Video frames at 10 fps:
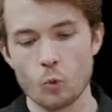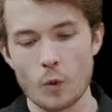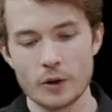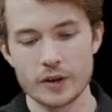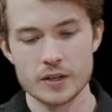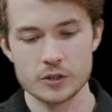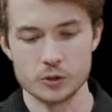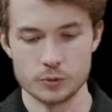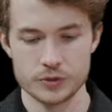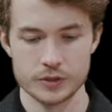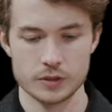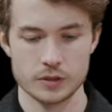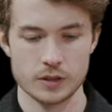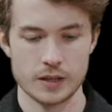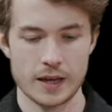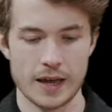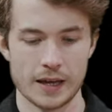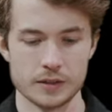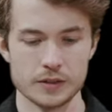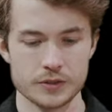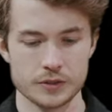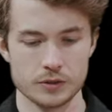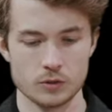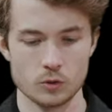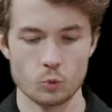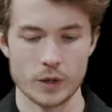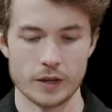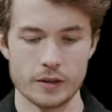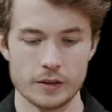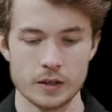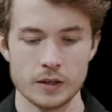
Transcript: why don't I use ends with